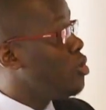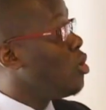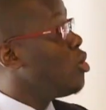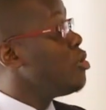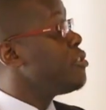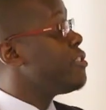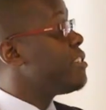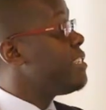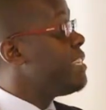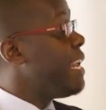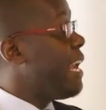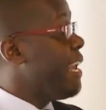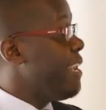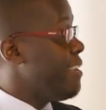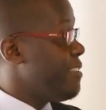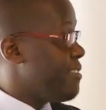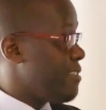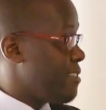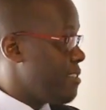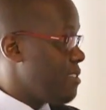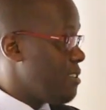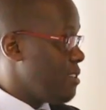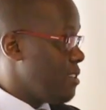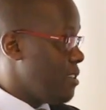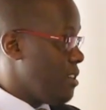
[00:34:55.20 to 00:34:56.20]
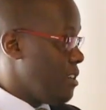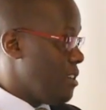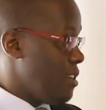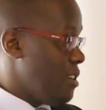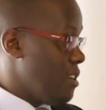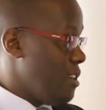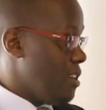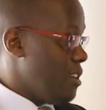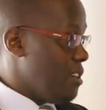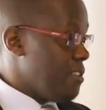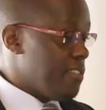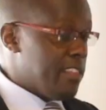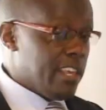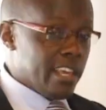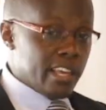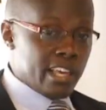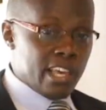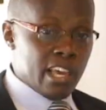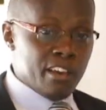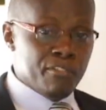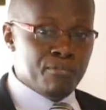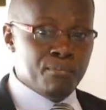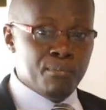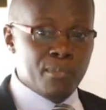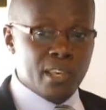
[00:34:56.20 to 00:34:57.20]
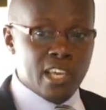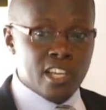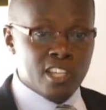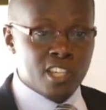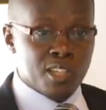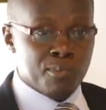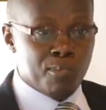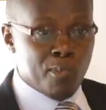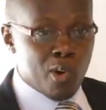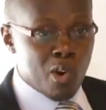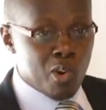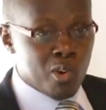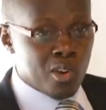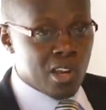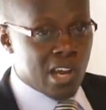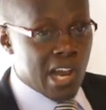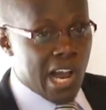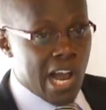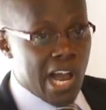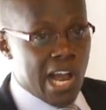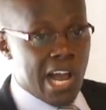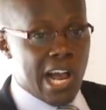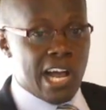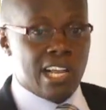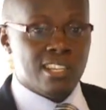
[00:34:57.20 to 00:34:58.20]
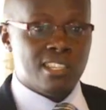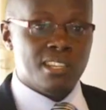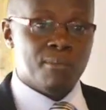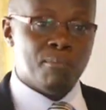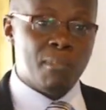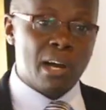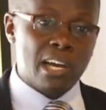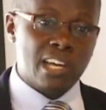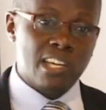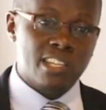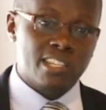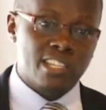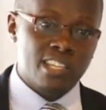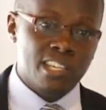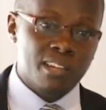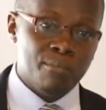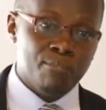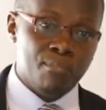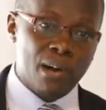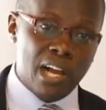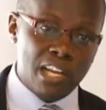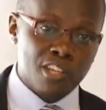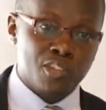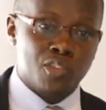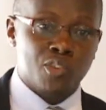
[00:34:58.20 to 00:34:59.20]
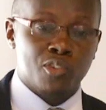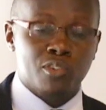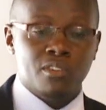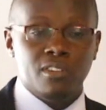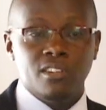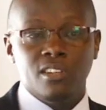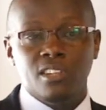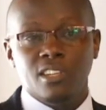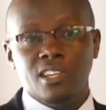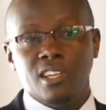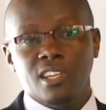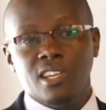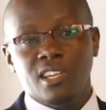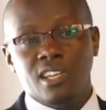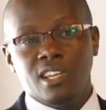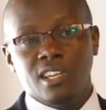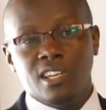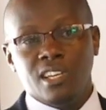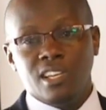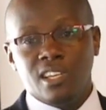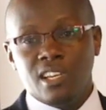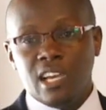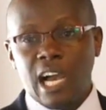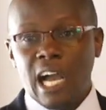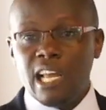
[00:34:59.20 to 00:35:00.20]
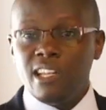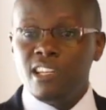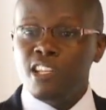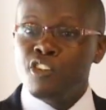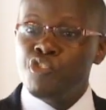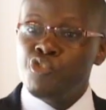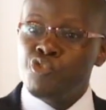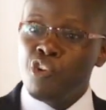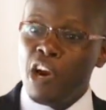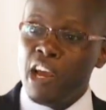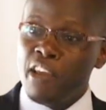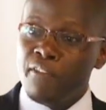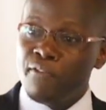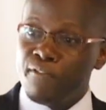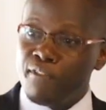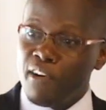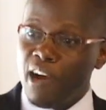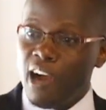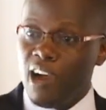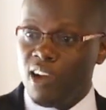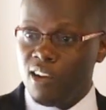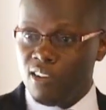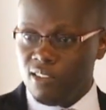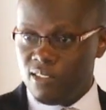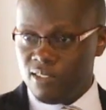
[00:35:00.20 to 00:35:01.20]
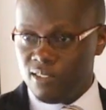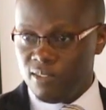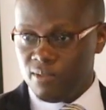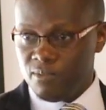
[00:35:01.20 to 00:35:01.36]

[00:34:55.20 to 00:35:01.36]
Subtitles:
Those days, they gave me a small car as a marketing person. and the driver.